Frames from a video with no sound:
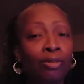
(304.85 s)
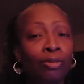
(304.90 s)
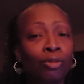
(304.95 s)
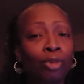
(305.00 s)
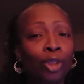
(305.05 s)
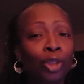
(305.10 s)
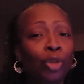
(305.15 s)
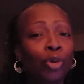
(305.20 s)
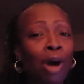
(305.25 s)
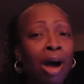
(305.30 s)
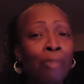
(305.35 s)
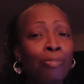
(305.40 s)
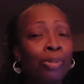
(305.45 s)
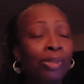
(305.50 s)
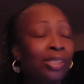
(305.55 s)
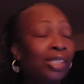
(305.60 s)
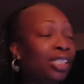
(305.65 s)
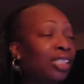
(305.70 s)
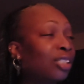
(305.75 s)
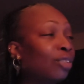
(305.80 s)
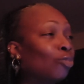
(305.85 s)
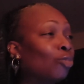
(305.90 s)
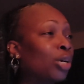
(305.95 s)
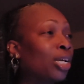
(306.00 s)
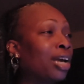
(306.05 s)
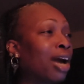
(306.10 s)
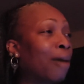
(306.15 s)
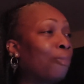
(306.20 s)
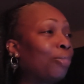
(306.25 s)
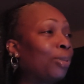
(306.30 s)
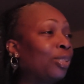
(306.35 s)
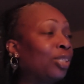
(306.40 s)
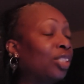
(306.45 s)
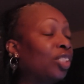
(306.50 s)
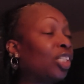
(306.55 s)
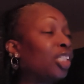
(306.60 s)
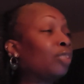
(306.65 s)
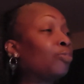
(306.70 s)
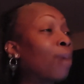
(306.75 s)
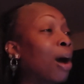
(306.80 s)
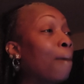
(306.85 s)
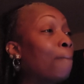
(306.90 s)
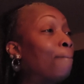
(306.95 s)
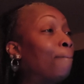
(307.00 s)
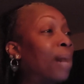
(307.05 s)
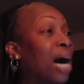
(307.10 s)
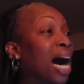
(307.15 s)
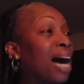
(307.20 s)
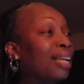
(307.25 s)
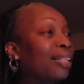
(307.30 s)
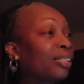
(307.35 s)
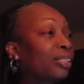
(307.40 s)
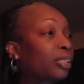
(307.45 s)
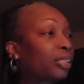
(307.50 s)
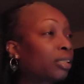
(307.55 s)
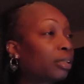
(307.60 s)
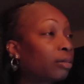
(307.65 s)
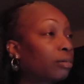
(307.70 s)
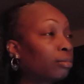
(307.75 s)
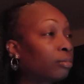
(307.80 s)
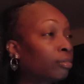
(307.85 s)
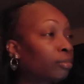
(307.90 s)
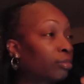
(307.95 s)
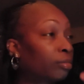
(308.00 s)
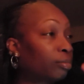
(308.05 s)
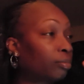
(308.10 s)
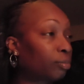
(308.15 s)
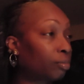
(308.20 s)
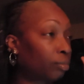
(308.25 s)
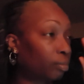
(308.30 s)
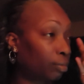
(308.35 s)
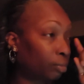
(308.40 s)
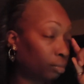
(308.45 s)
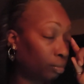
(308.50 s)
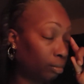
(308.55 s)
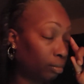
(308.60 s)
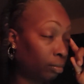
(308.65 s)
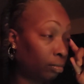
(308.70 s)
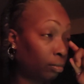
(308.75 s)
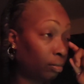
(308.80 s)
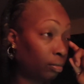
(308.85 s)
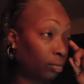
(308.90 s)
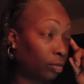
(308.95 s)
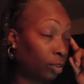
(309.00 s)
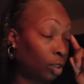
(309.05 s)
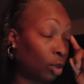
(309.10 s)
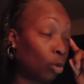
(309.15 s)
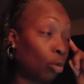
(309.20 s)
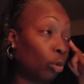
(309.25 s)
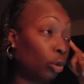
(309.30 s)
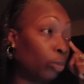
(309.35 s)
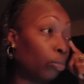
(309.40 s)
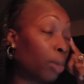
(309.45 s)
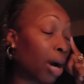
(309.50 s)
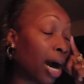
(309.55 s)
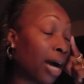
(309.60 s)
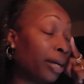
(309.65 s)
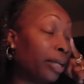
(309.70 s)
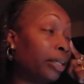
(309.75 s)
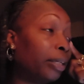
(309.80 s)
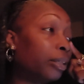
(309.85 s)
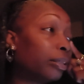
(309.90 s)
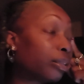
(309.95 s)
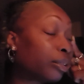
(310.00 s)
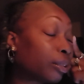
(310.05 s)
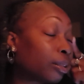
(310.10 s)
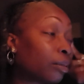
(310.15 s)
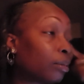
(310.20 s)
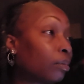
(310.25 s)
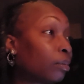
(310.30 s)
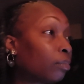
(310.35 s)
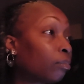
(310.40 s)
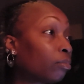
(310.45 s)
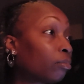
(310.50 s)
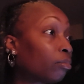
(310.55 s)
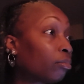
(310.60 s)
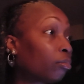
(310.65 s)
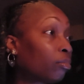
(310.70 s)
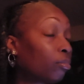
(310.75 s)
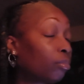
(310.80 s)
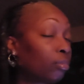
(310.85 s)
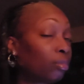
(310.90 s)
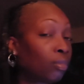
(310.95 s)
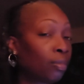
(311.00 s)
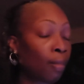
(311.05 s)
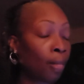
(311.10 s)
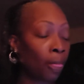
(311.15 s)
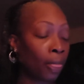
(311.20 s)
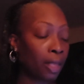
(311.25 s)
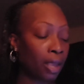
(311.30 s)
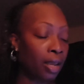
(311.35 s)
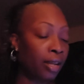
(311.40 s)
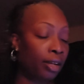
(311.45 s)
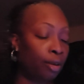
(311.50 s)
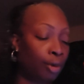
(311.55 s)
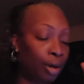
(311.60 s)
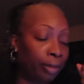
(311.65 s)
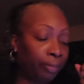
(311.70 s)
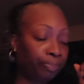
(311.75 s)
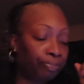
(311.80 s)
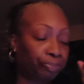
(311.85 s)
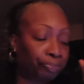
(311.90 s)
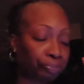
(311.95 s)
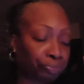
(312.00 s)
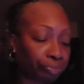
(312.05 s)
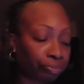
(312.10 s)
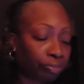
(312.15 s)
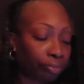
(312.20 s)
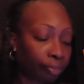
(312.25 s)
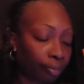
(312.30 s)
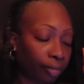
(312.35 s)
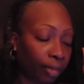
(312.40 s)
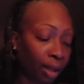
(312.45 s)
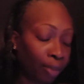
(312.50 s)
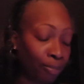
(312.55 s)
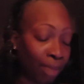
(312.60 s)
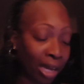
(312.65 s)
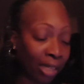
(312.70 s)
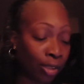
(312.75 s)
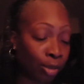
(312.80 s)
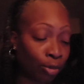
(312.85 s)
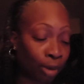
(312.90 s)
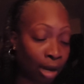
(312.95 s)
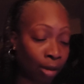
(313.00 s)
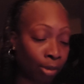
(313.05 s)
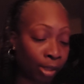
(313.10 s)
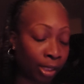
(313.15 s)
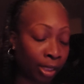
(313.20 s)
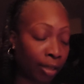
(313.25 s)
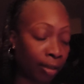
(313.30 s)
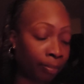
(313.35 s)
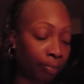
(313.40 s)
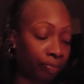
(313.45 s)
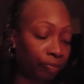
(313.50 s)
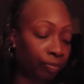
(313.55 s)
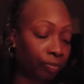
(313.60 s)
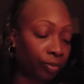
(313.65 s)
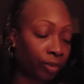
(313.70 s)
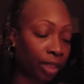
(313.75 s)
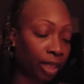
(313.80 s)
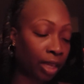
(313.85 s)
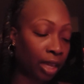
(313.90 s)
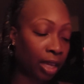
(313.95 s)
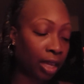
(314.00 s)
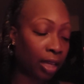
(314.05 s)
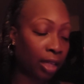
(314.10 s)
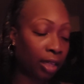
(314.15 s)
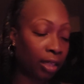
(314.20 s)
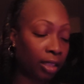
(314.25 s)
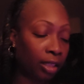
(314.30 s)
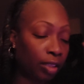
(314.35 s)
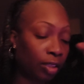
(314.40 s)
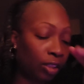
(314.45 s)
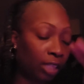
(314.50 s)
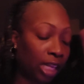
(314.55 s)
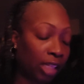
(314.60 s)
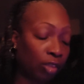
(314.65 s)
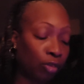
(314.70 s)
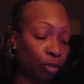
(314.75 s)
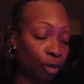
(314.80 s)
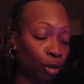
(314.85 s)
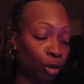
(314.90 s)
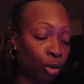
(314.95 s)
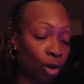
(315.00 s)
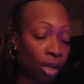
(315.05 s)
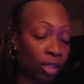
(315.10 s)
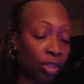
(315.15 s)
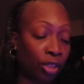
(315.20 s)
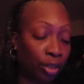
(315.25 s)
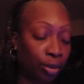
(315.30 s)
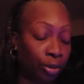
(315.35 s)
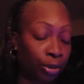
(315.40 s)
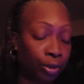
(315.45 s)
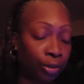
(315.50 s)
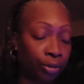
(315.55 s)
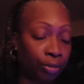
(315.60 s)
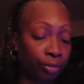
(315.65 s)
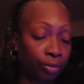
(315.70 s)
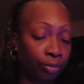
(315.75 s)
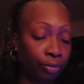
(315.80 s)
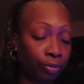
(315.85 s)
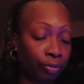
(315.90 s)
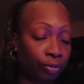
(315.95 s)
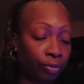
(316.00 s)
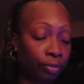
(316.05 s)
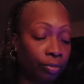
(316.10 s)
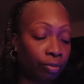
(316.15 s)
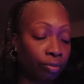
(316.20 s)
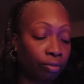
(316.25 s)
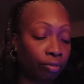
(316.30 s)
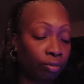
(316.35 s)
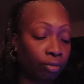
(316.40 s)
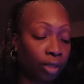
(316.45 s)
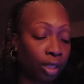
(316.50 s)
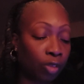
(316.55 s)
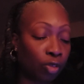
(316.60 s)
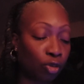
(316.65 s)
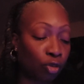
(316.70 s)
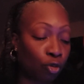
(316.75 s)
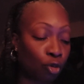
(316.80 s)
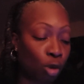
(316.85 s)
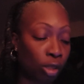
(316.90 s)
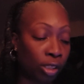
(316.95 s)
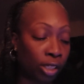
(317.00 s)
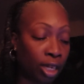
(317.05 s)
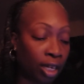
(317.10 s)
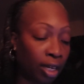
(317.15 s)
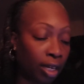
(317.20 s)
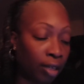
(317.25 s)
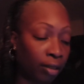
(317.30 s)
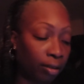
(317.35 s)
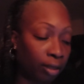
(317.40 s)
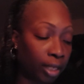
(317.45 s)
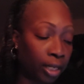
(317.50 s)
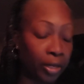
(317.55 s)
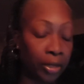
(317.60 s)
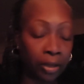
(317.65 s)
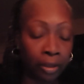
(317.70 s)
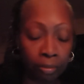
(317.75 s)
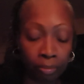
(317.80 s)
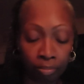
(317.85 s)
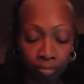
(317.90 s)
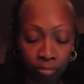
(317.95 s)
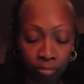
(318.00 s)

What's your opposition? We in opposition. It's about bots. Know who the bot is. Anyway, back to what I was saying. That's the first criteria. It's for 14 and up.